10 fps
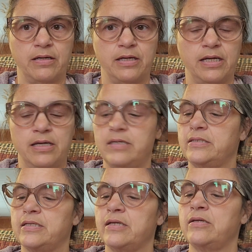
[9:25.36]

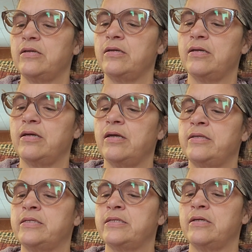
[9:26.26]
is,
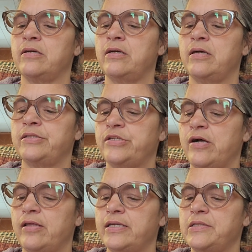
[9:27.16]
it's not
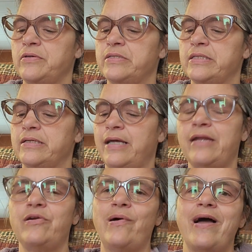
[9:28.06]
like those, I
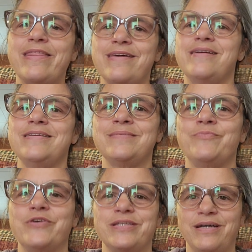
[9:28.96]
don't know, I think it's
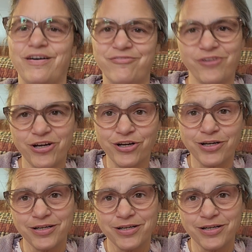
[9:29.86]
more tougher.